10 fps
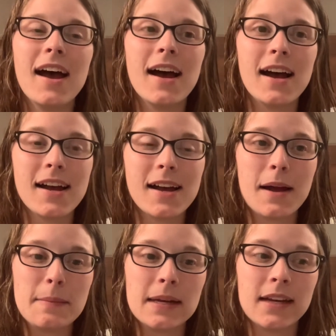
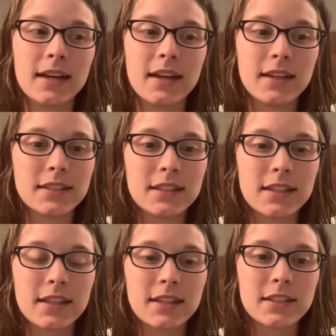um
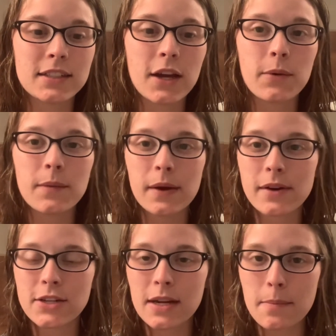so when we
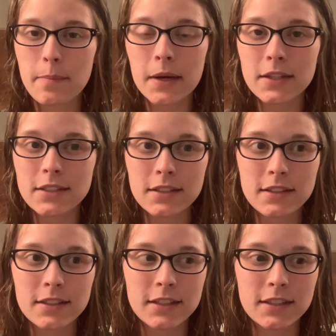originally booked
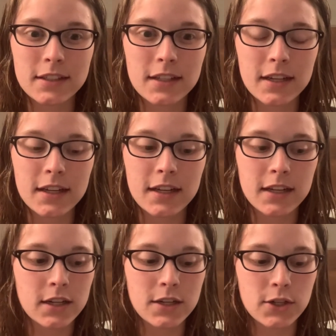the
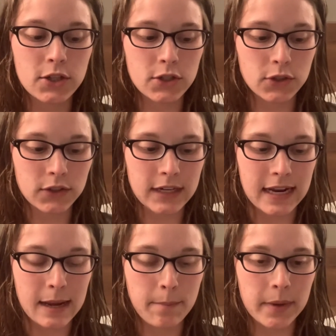
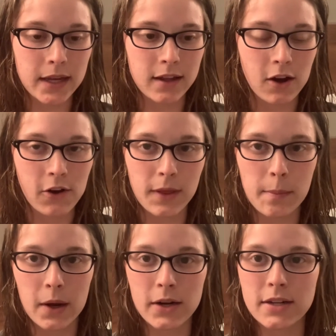trip, all the
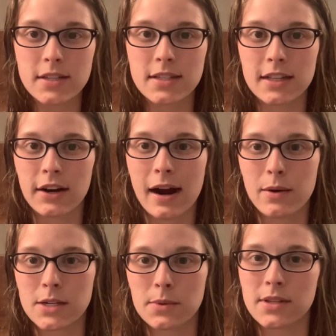parks, their
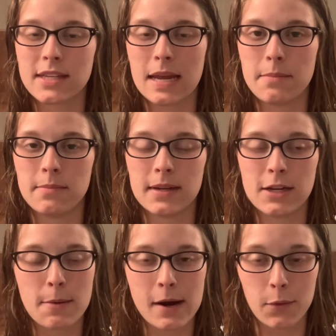hours were the same no
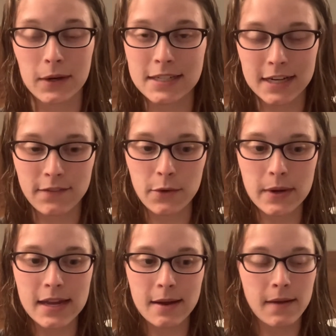matter what day of the
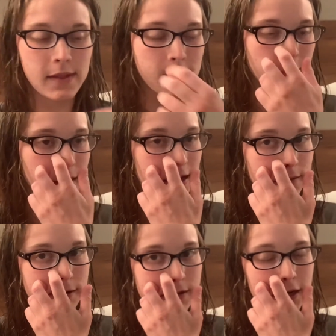week. And then when we had to
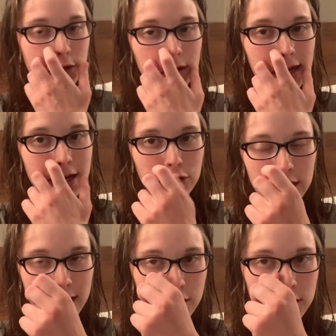reschedule it, it
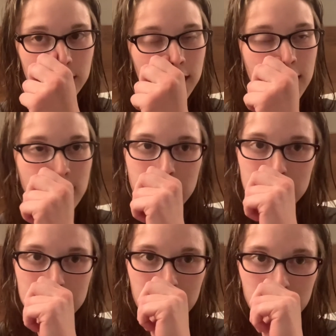changed.
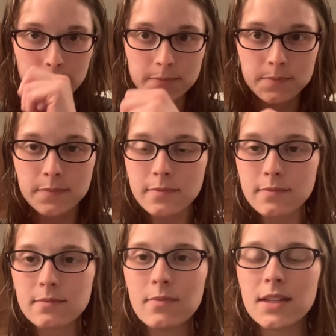So
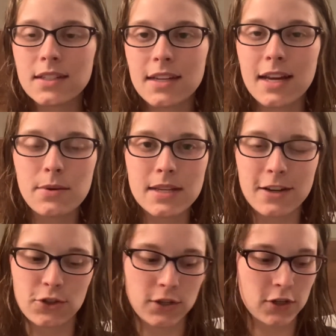today was
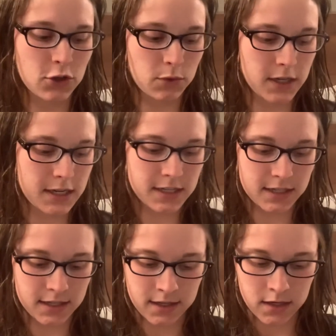actually the
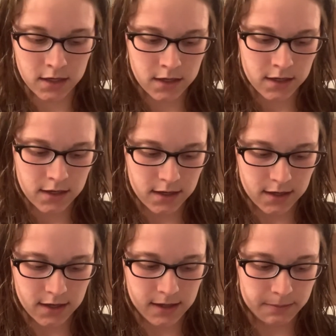shortest
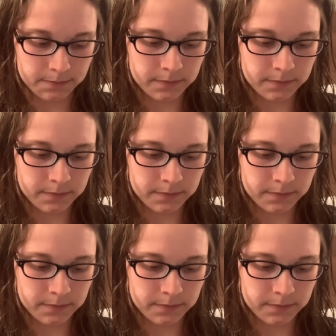um,